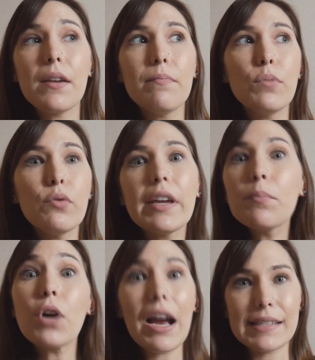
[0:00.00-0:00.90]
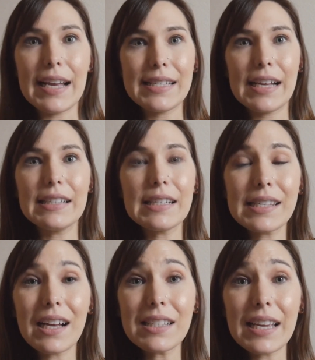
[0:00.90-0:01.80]
the moving process and
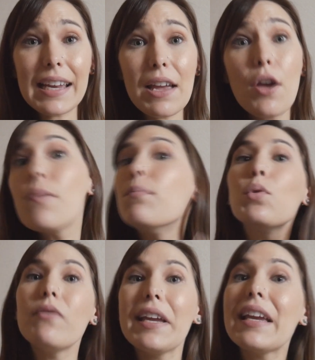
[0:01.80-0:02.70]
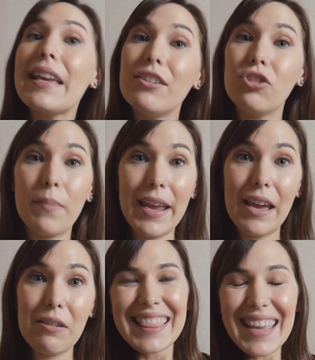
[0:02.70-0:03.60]
discussing moving in Japan.